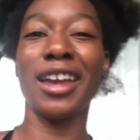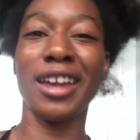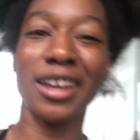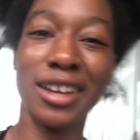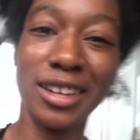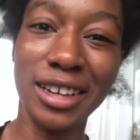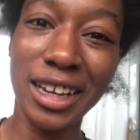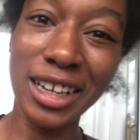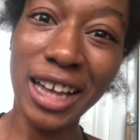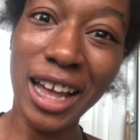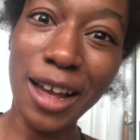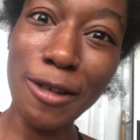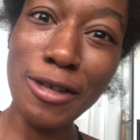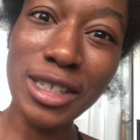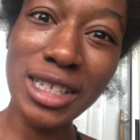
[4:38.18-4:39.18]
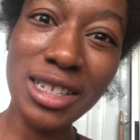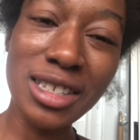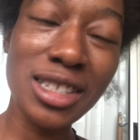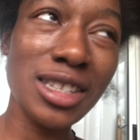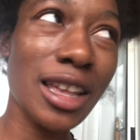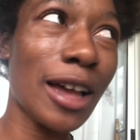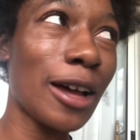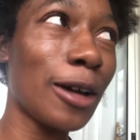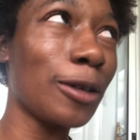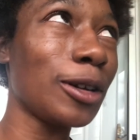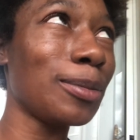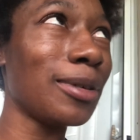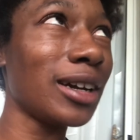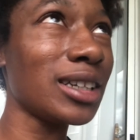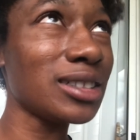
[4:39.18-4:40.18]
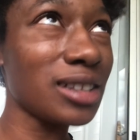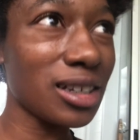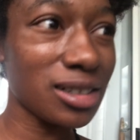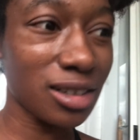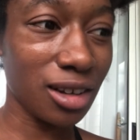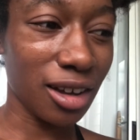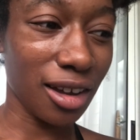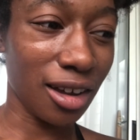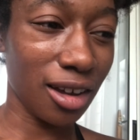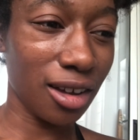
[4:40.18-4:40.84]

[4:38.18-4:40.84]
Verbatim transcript: And yet I was just so depressed yesterday.